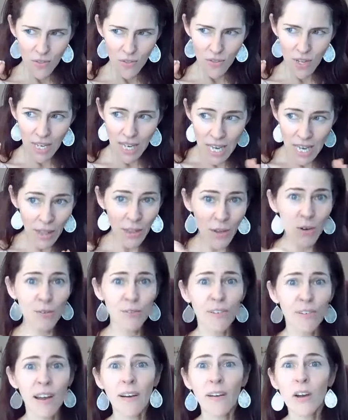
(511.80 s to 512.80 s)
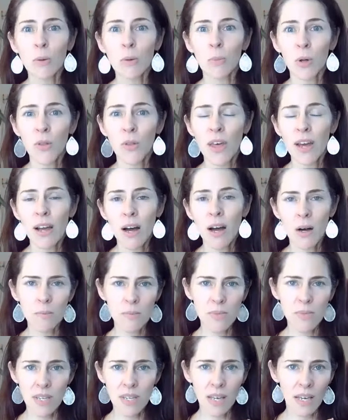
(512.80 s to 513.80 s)
Another variable that
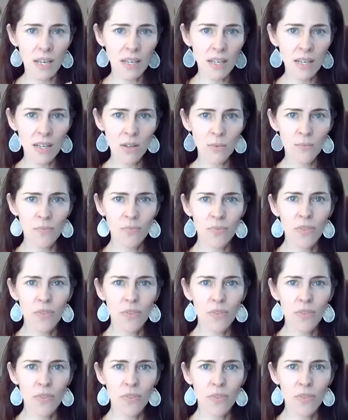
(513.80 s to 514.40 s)
comes in